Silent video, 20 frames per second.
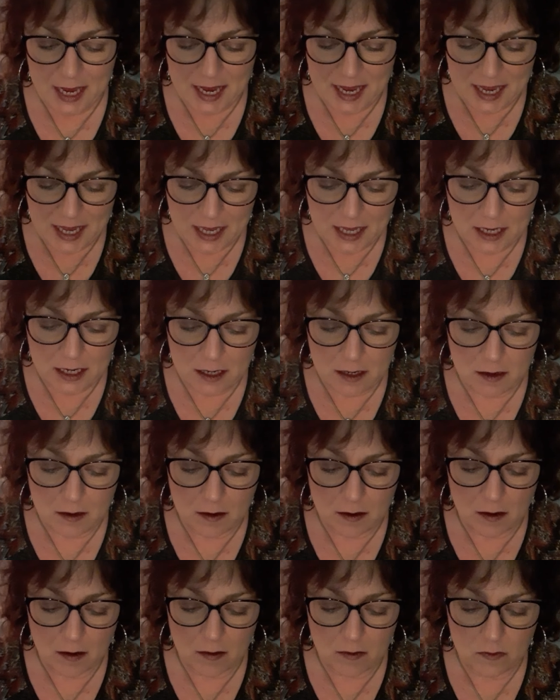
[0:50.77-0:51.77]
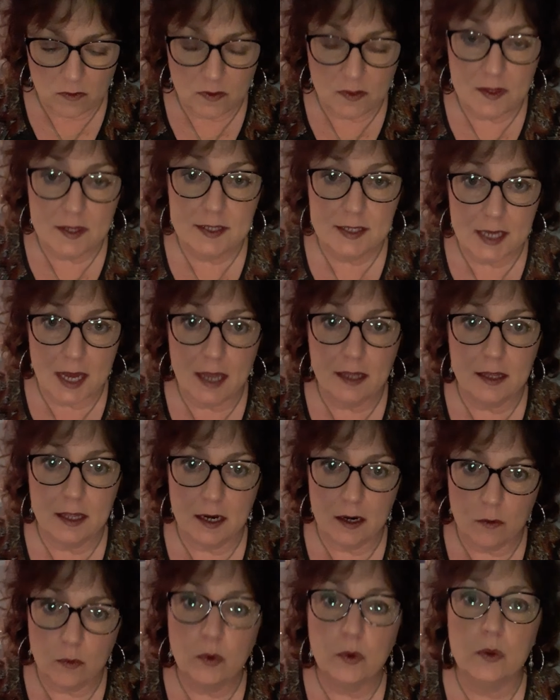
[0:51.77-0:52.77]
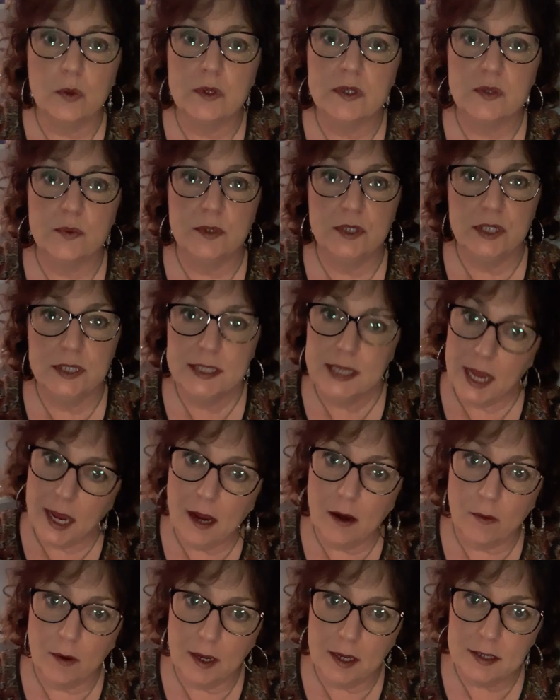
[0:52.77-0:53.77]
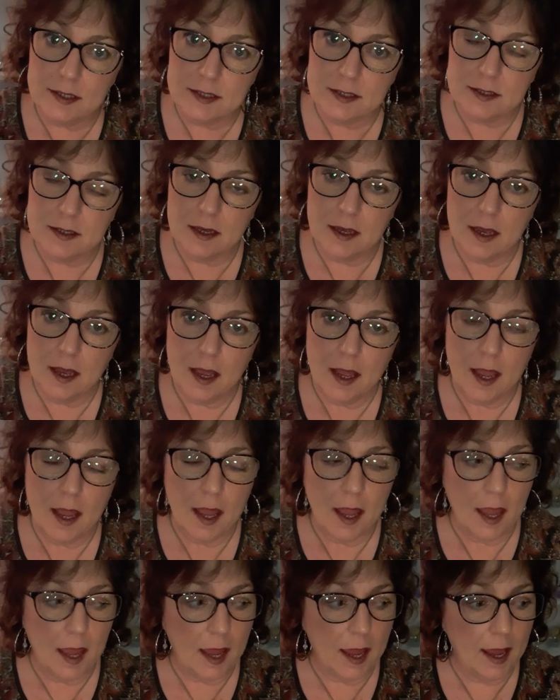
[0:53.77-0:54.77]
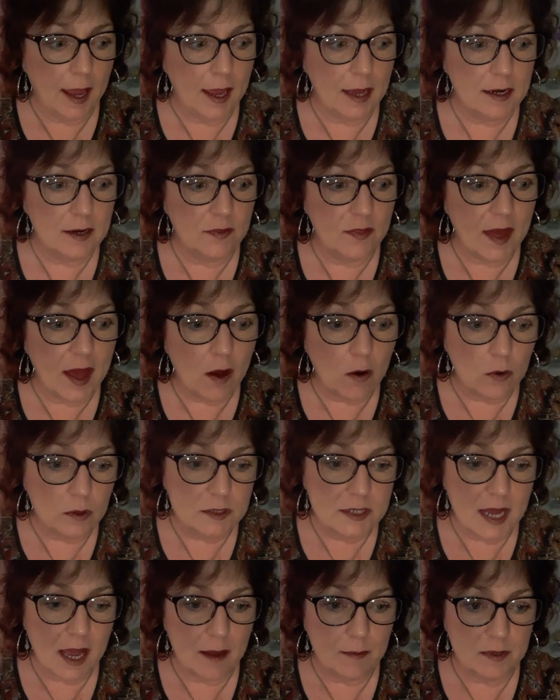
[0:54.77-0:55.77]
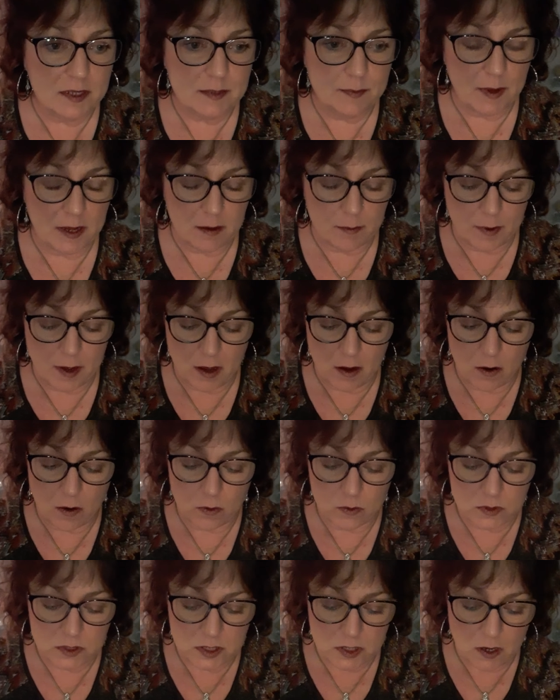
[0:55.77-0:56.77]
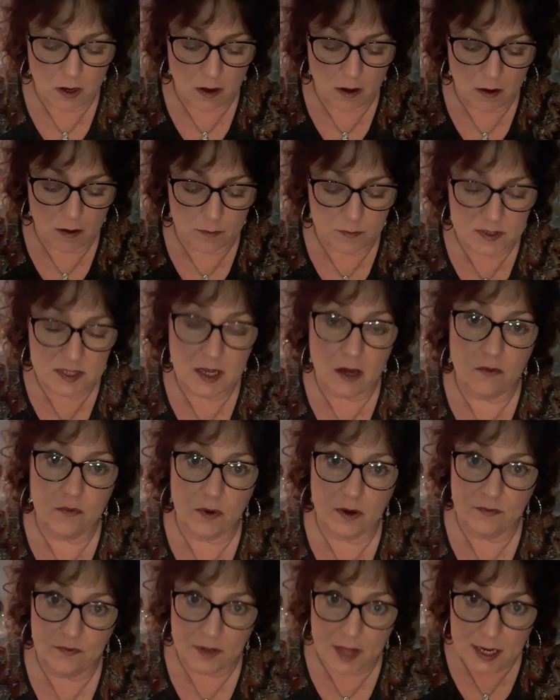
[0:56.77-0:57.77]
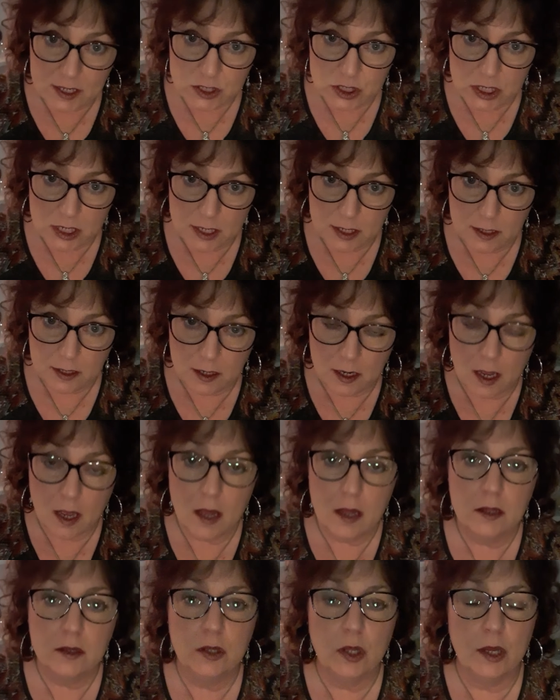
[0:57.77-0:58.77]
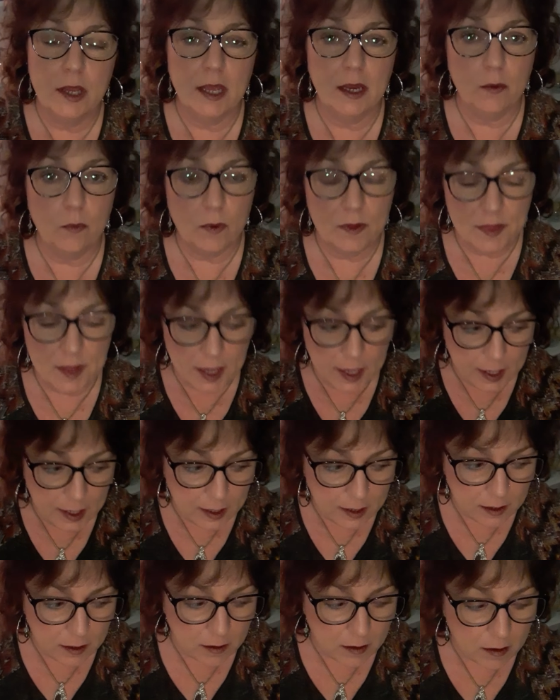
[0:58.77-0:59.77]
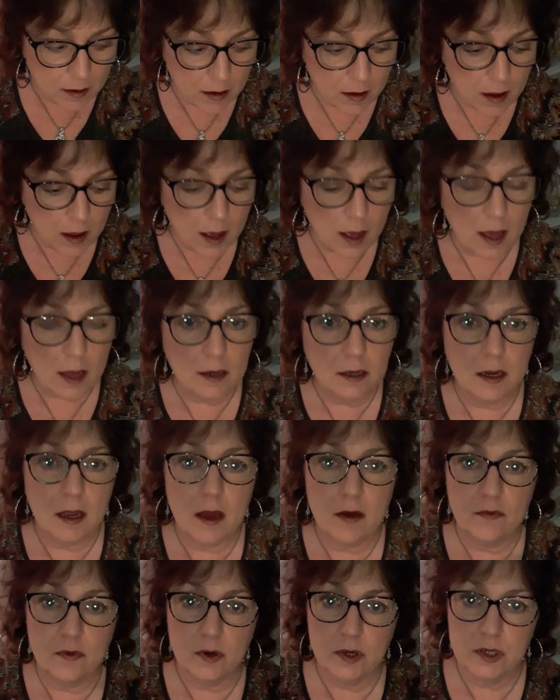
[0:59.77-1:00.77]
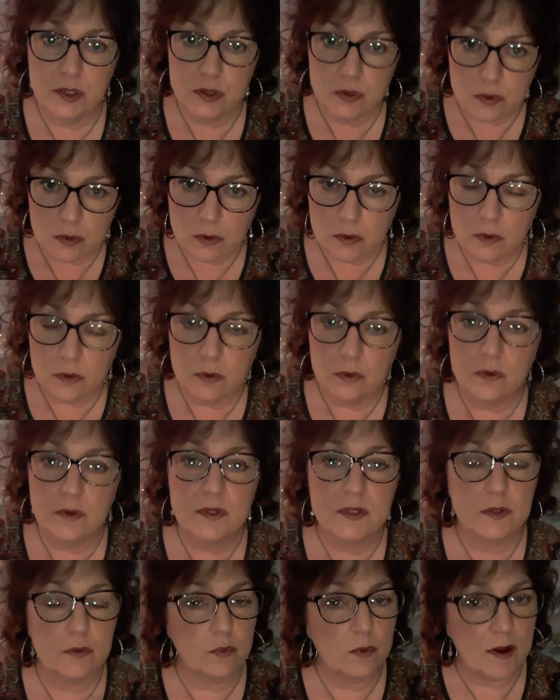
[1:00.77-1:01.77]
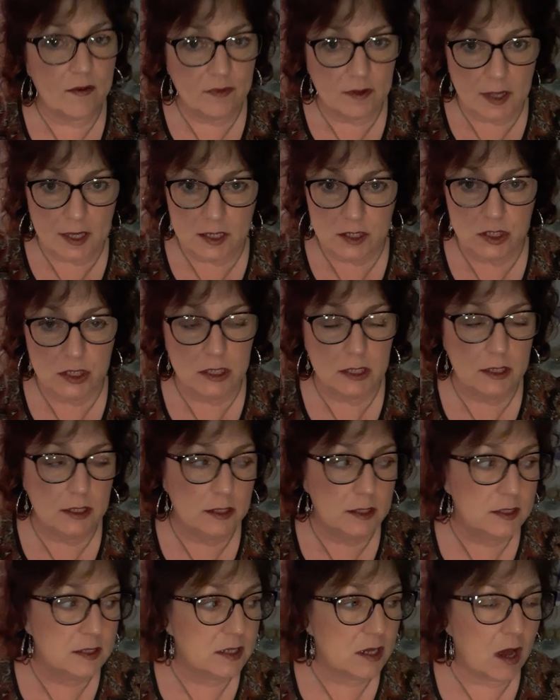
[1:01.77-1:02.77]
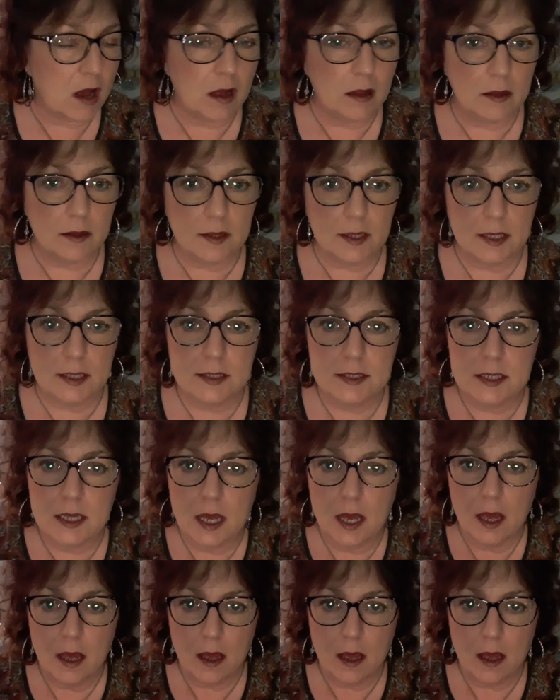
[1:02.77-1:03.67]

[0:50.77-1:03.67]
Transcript: in the sign that it rules, which is Aries. And that whole time has been about um, self-reflection, looking within, uncovering truths, revelations, all these